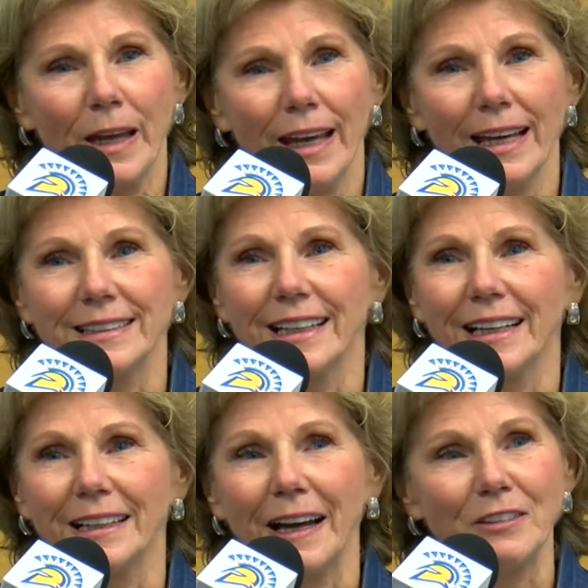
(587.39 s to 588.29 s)
and
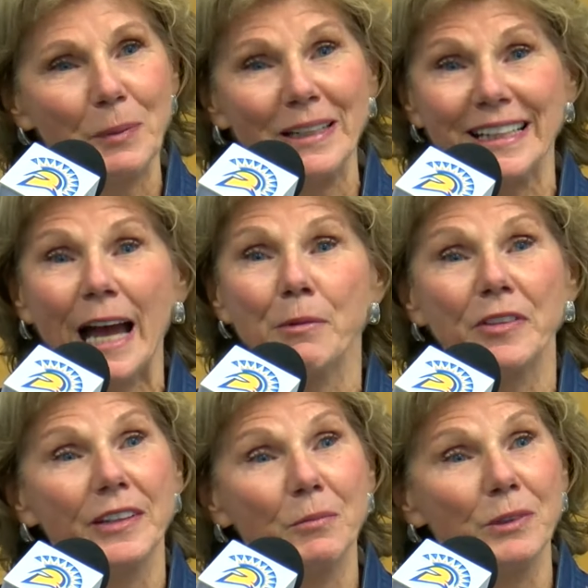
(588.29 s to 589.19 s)
uh, I've spent time with
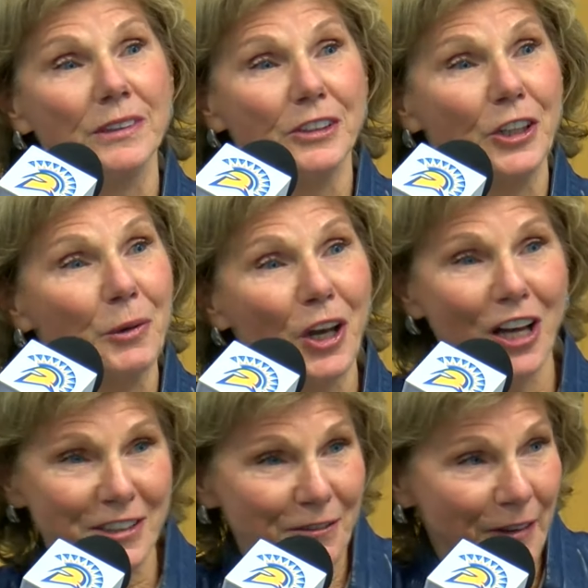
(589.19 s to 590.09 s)
them when you know we
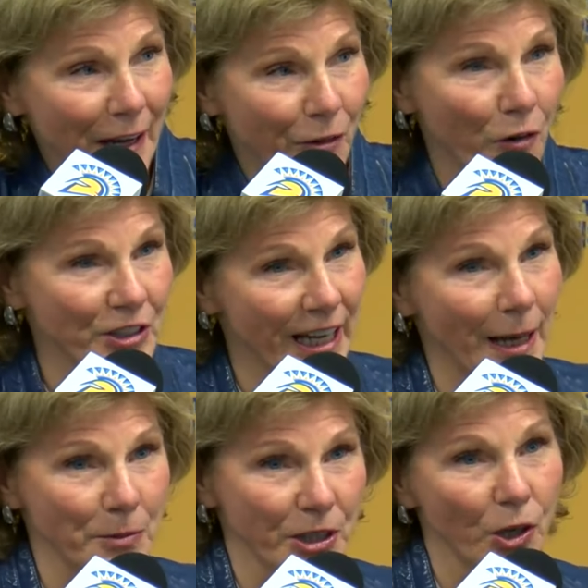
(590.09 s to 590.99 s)
lost in five
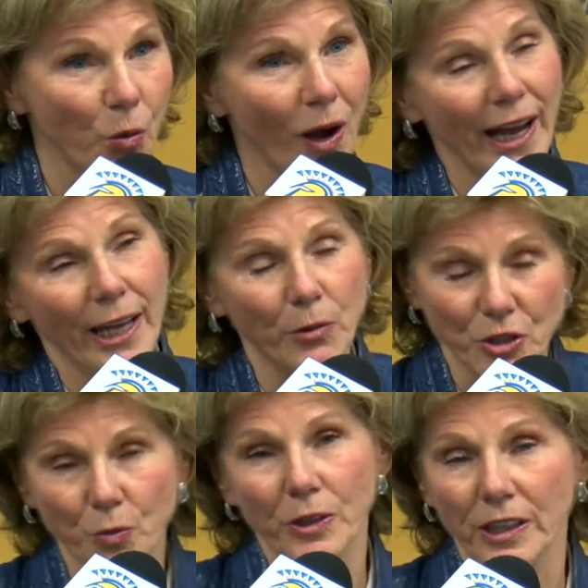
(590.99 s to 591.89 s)
overtimes to Hawaii,
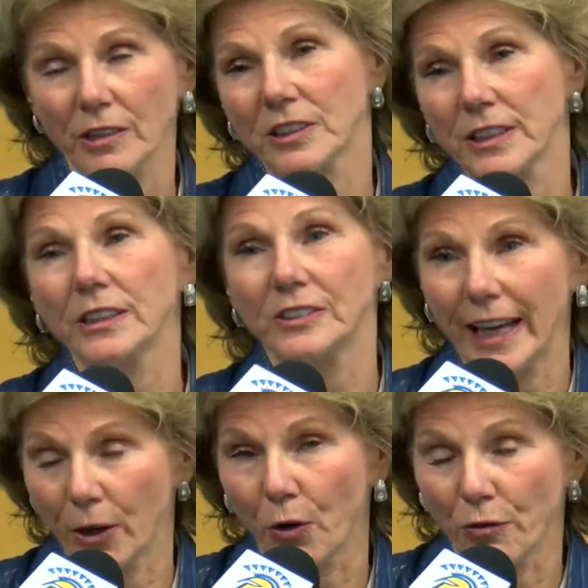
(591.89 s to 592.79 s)
which we are still
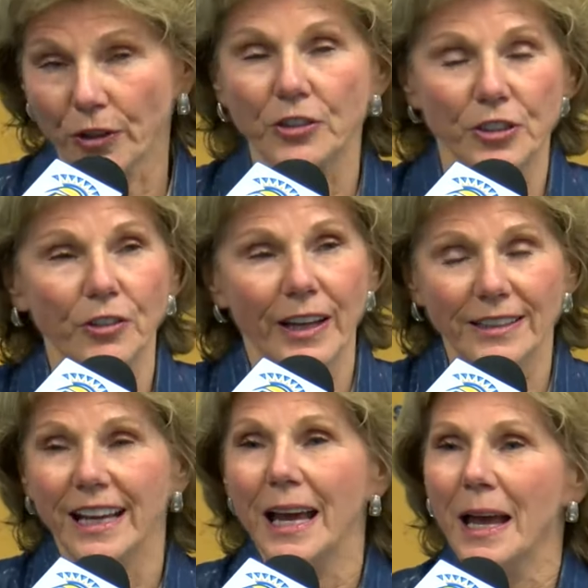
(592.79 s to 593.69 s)
not over. So
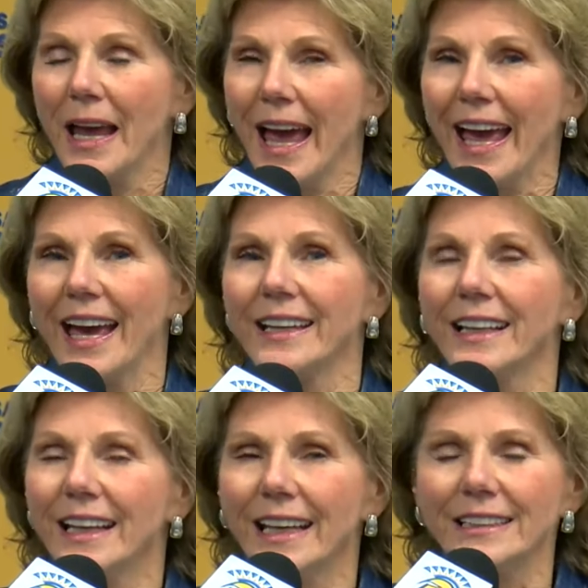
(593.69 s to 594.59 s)
that, and
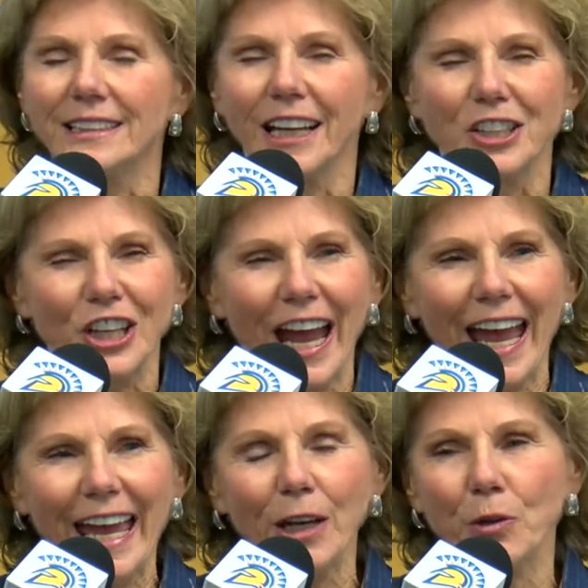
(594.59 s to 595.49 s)
in such
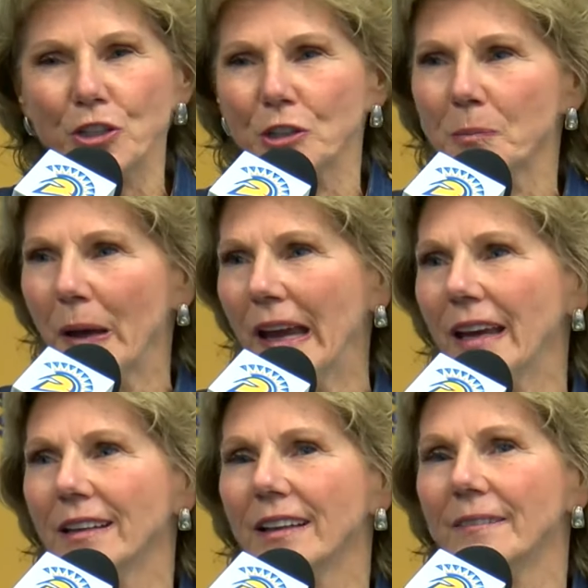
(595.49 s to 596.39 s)
anguish and
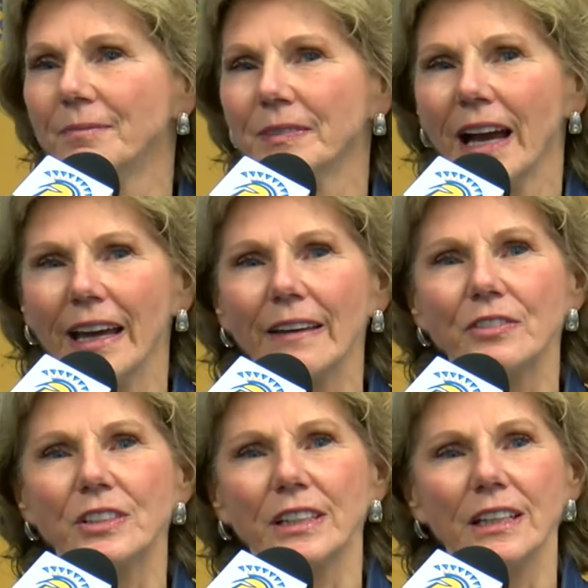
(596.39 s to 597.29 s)
pain, I have
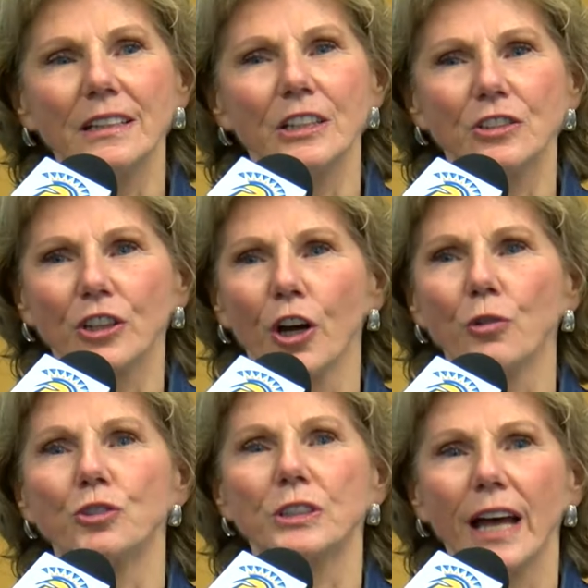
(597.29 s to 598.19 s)
seen this
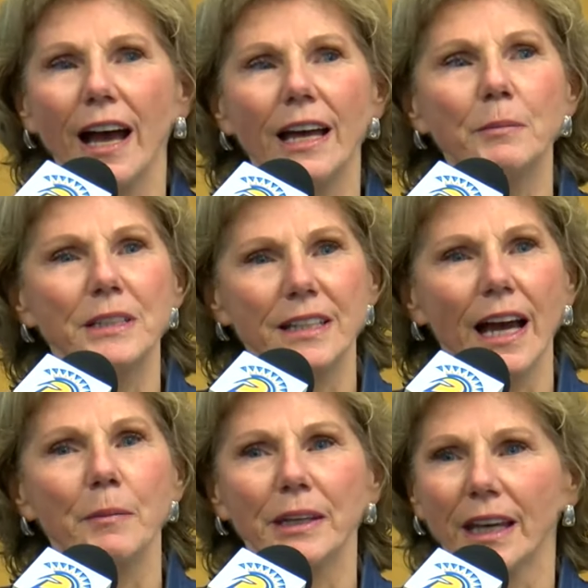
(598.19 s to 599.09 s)
coach time and
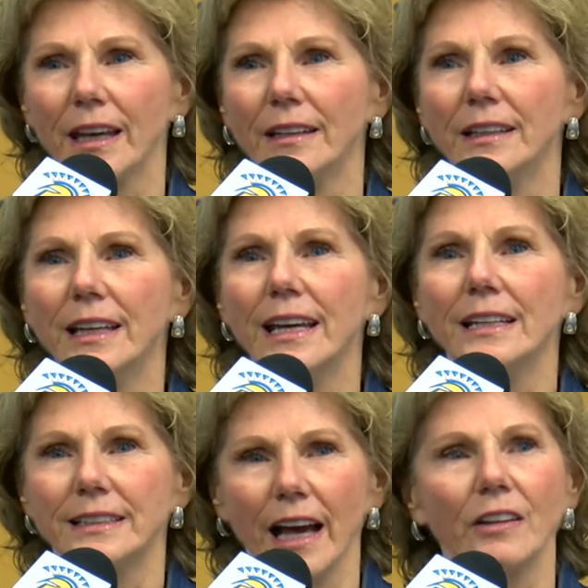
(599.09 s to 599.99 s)
time again
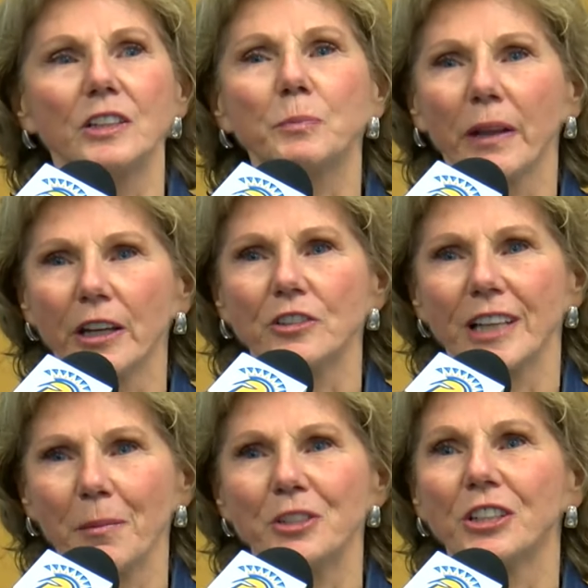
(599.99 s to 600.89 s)
tell his players
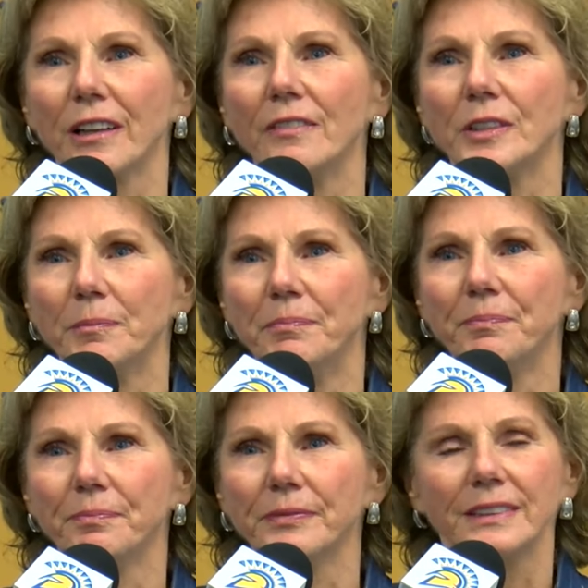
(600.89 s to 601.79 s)
how much he loves them,
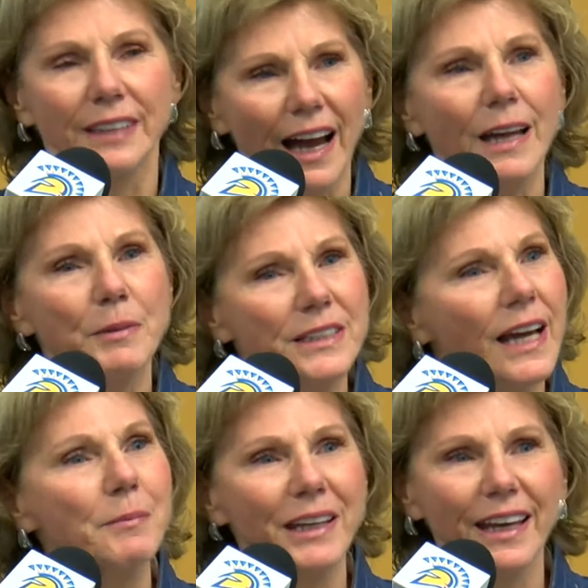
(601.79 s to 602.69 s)
time and
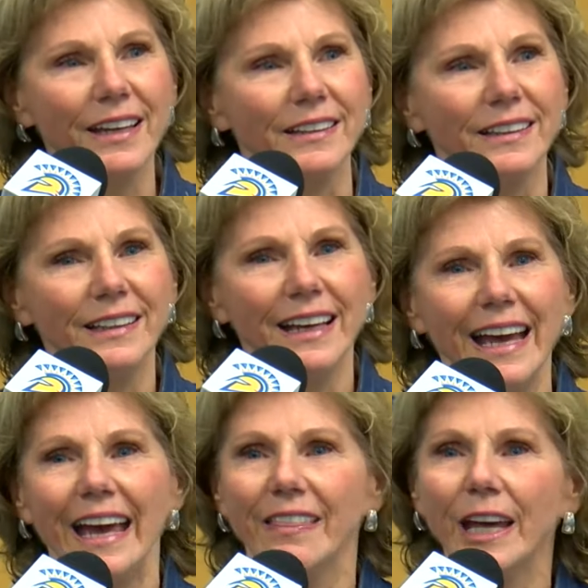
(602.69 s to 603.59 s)
time again.
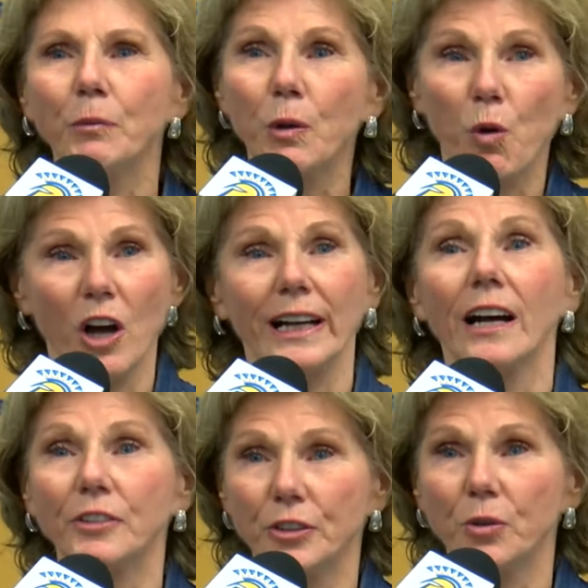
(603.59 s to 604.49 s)
And then we walk
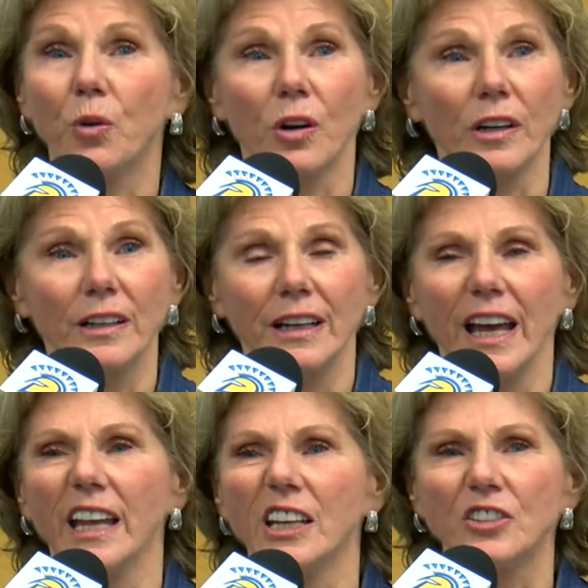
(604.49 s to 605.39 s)
out the door,
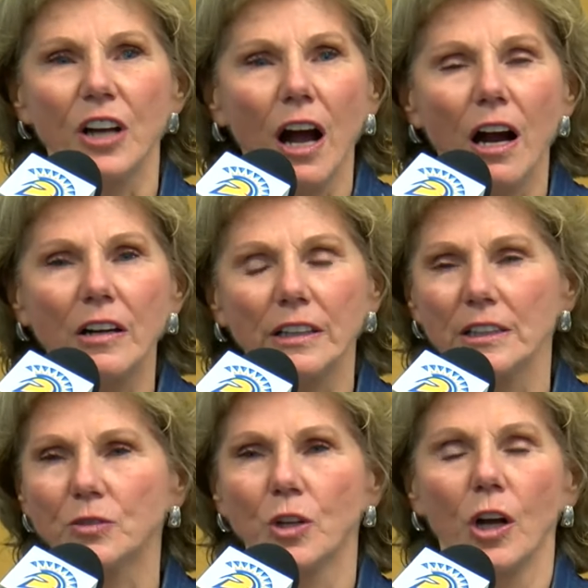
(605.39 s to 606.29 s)
and his heart
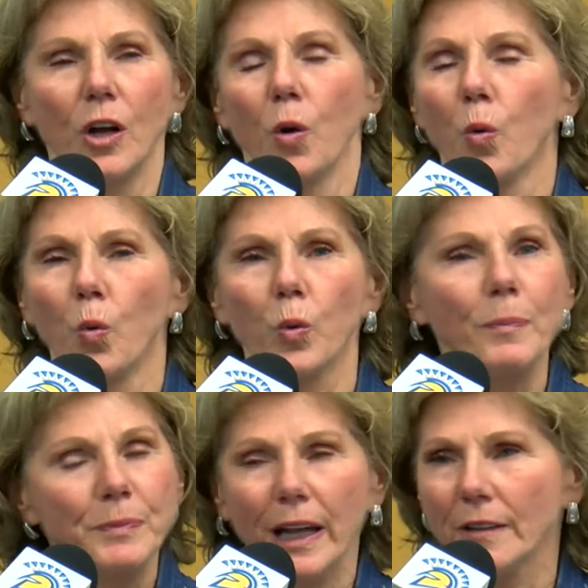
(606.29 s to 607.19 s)
is
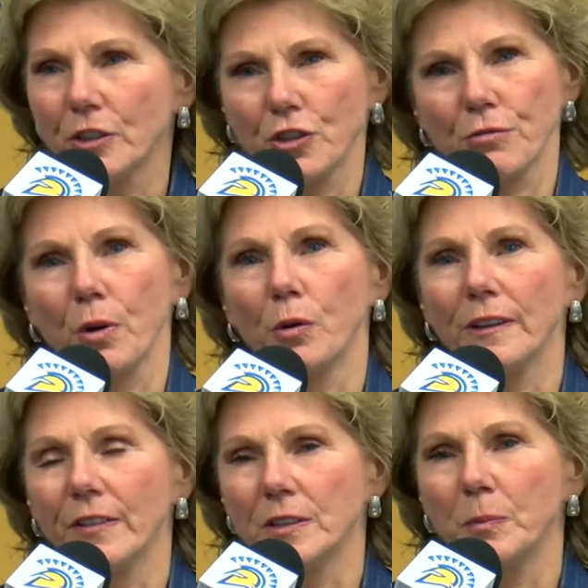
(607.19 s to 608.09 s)
ripped out of his throat
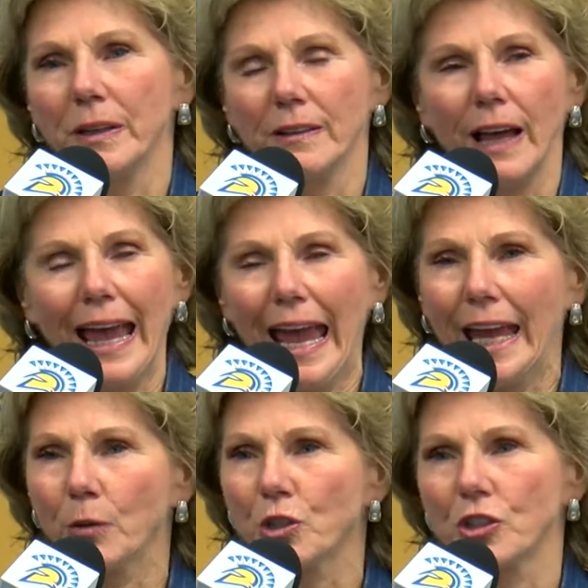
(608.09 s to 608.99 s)
if it's been an
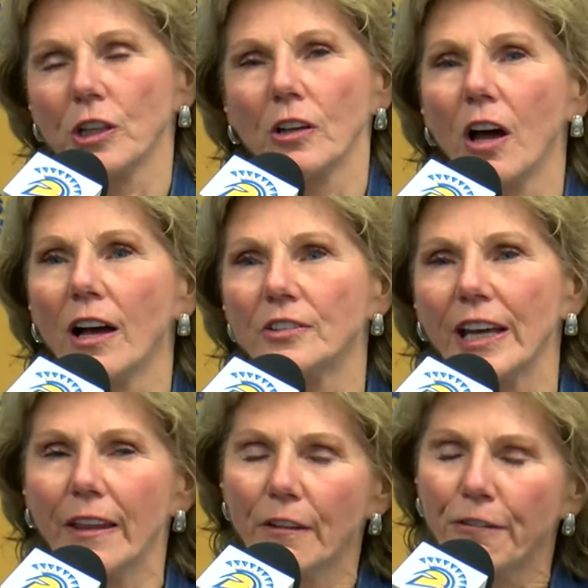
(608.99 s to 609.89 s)
anguishing loss.
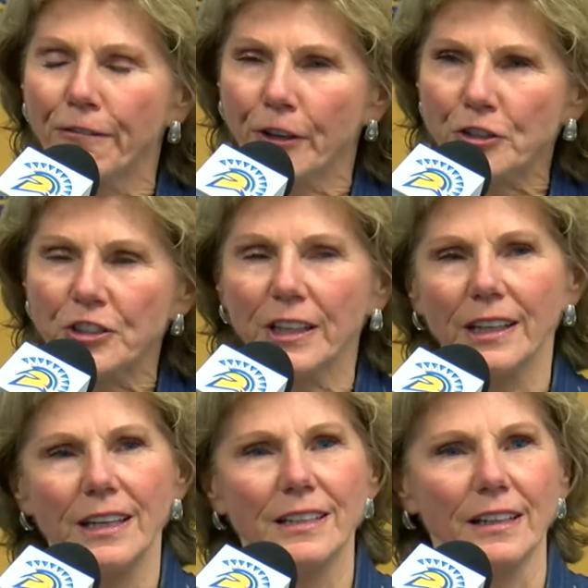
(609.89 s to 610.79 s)
And the first thing
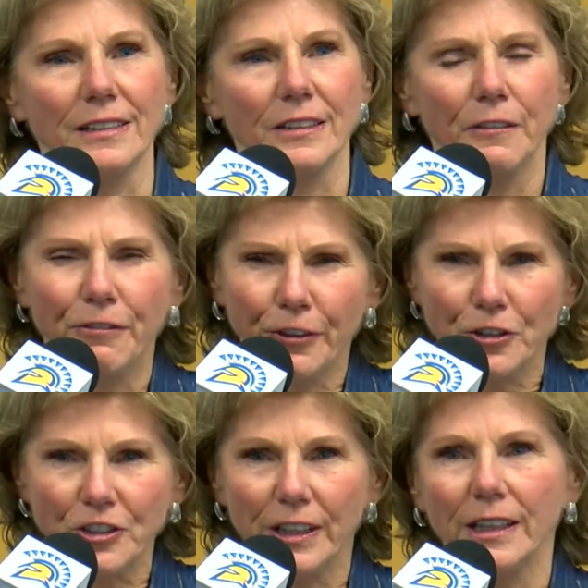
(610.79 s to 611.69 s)
he does, the
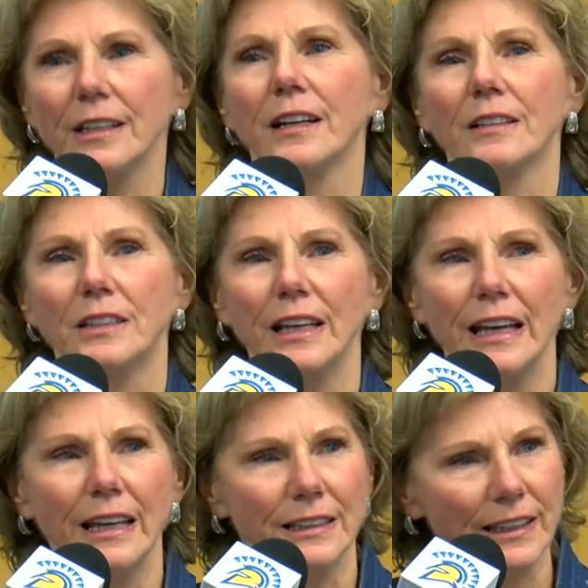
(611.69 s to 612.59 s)
first thing he does
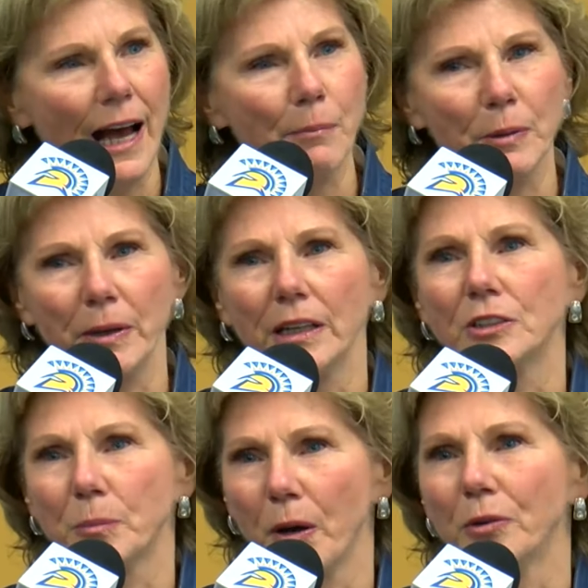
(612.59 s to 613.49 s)
is compliment
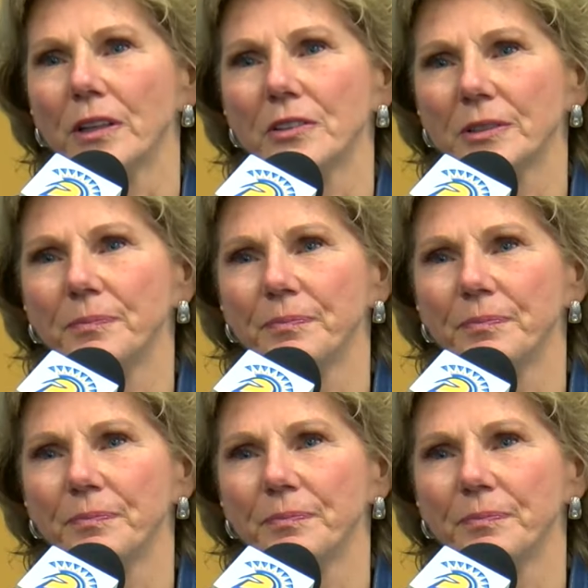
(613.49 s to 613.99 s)
his opponents.